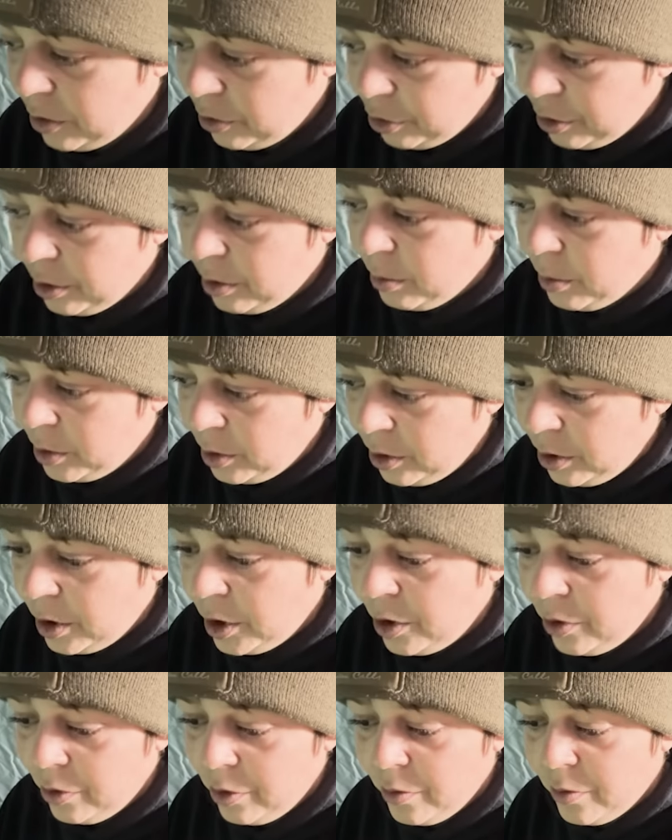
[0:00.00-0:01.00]
sure what you
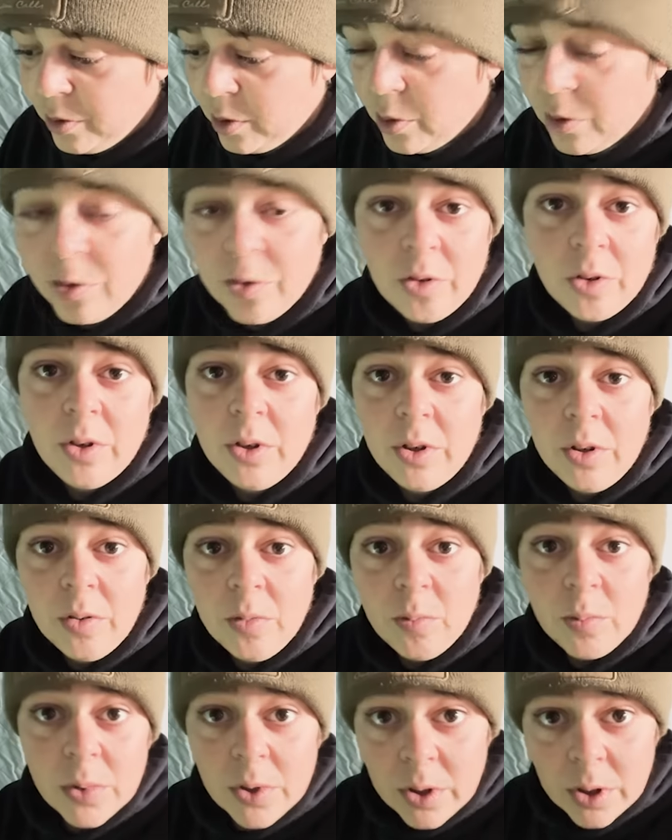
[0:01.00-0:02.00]
guys have all
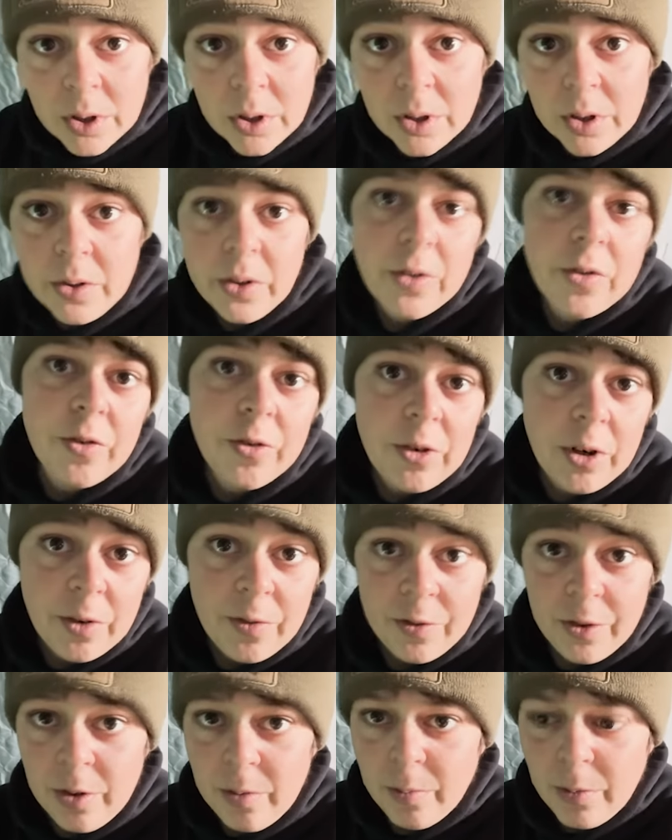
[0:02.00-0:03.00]
seen, but it's
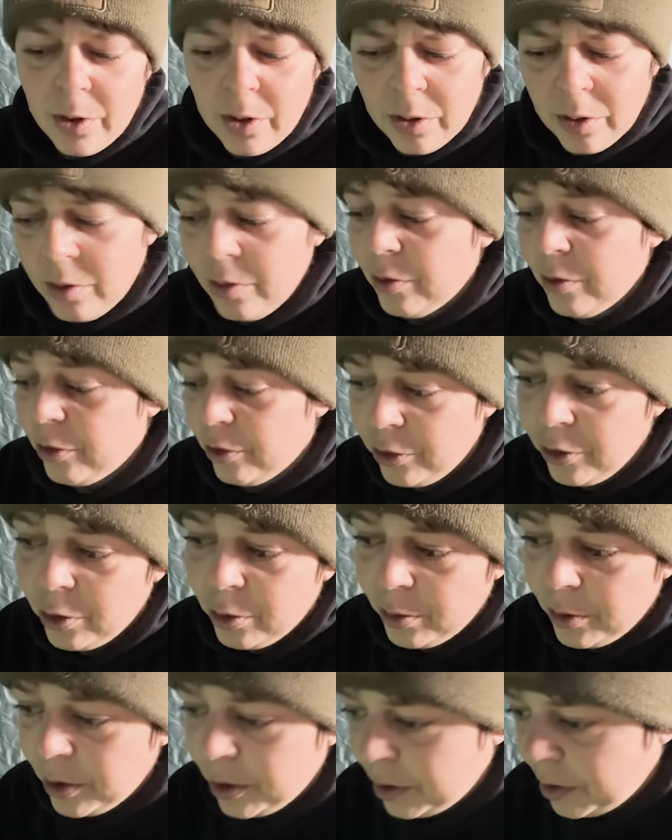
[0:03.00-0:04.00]
definitely been a little
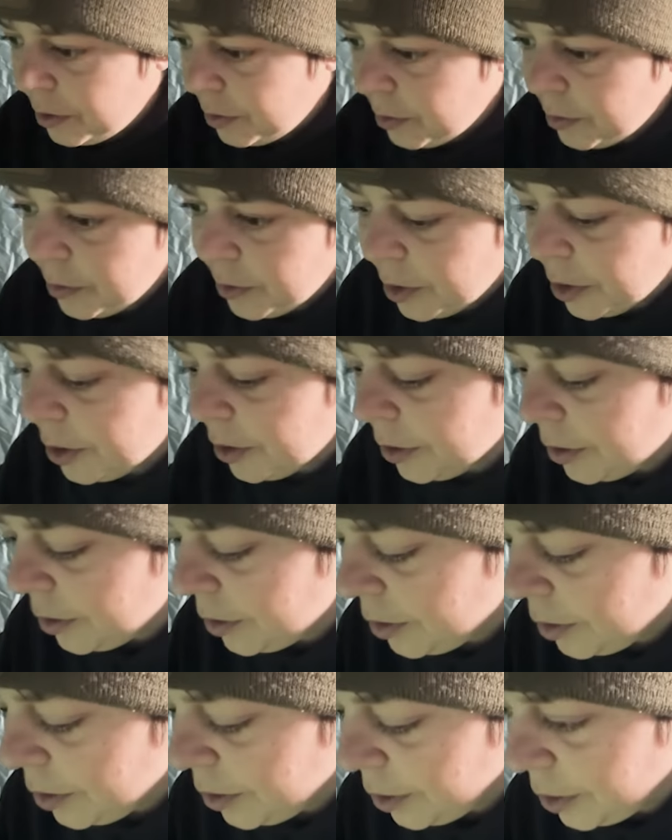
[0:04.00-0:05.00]
slower
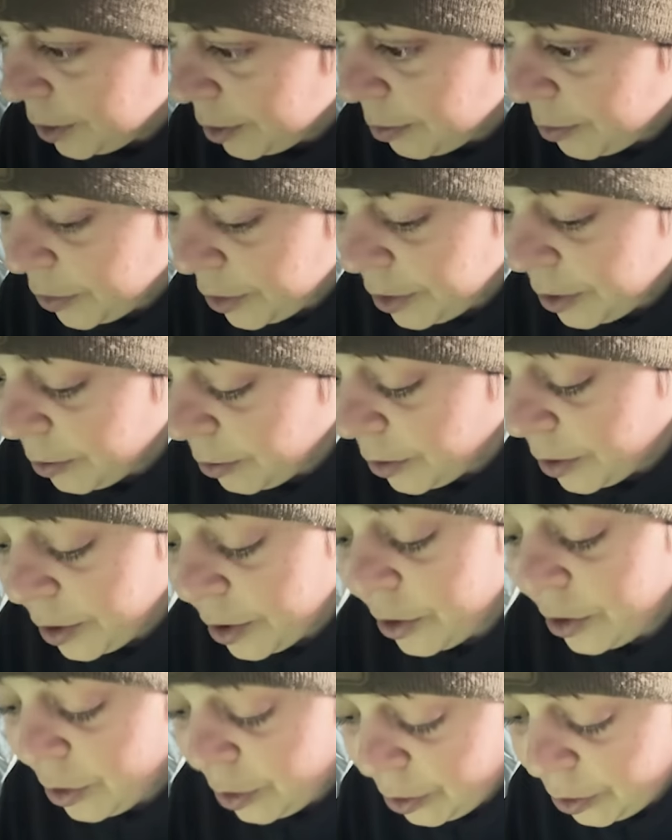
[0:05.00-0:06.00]
compared to what it
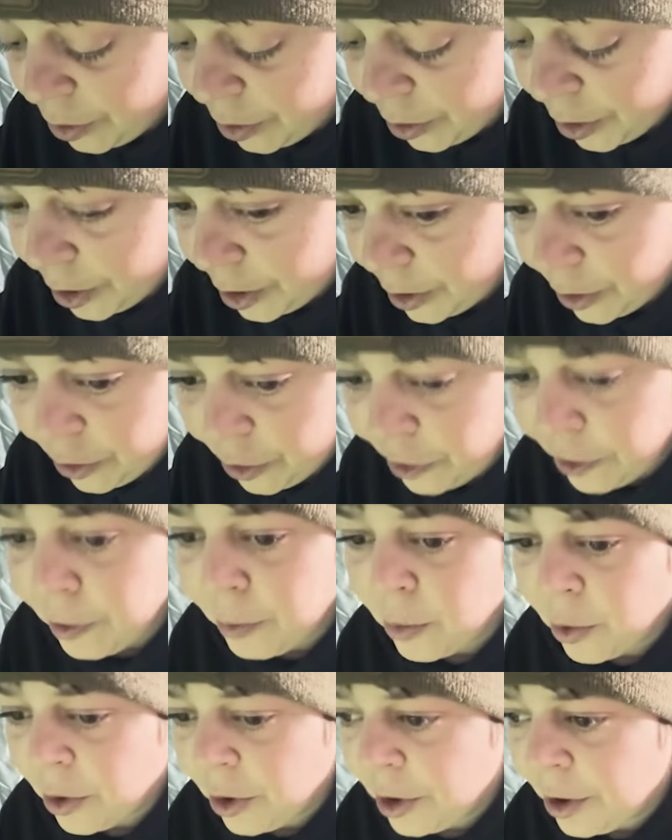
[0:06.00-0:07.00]
usually is in the
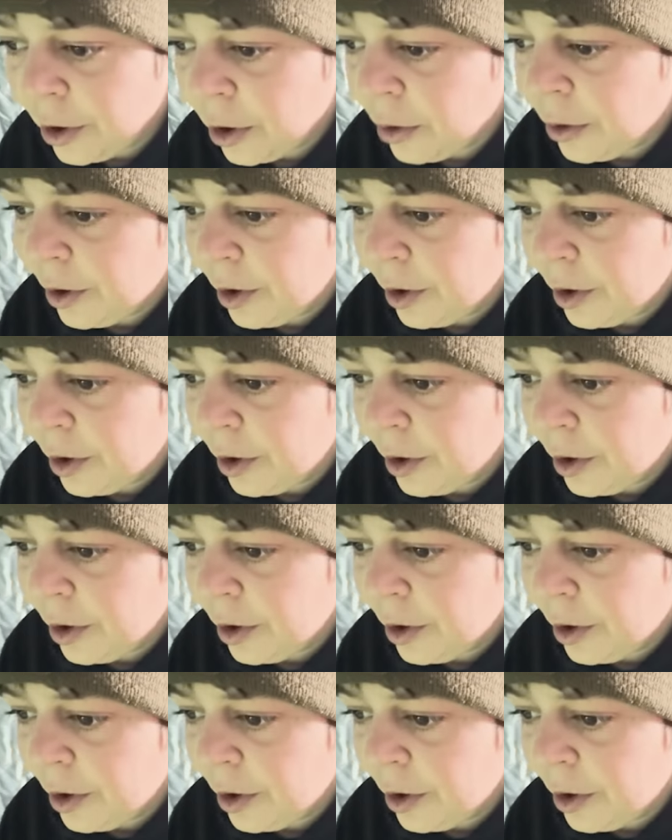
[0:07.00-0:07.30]
morning out